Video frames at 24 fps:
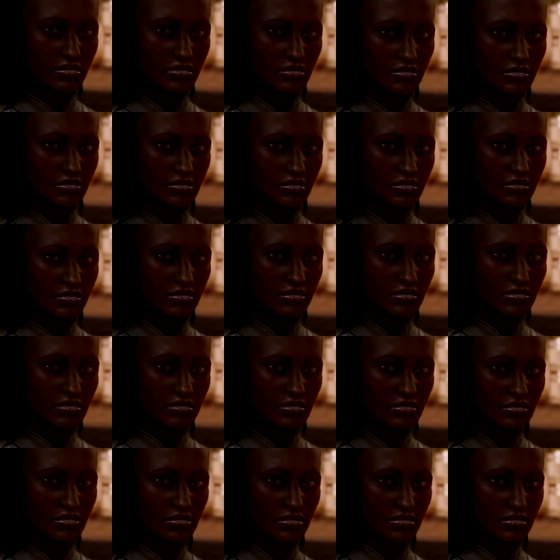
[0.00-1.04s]

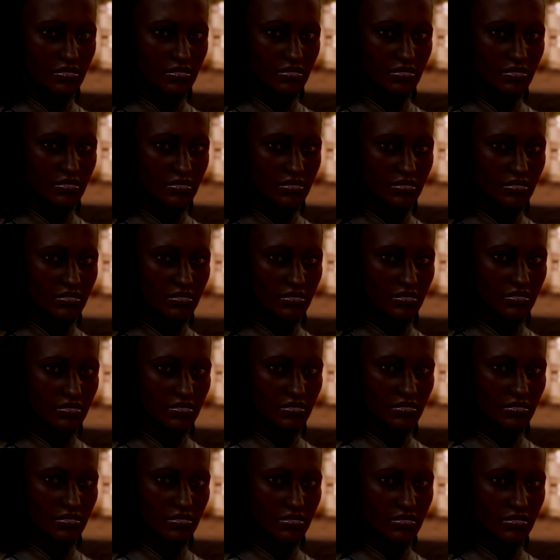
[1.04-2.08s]

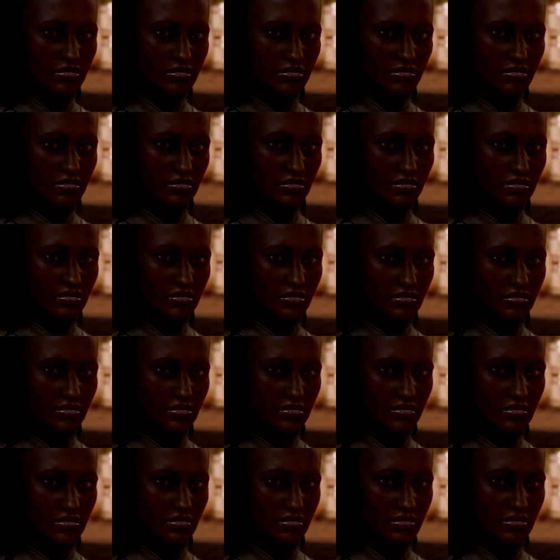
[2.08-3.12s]

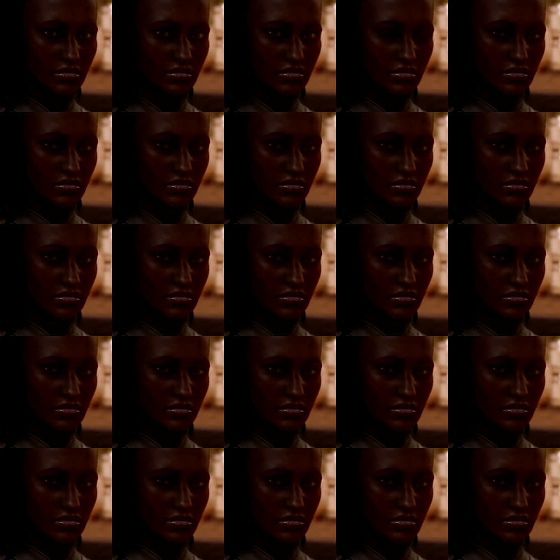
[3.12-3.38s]
(silence)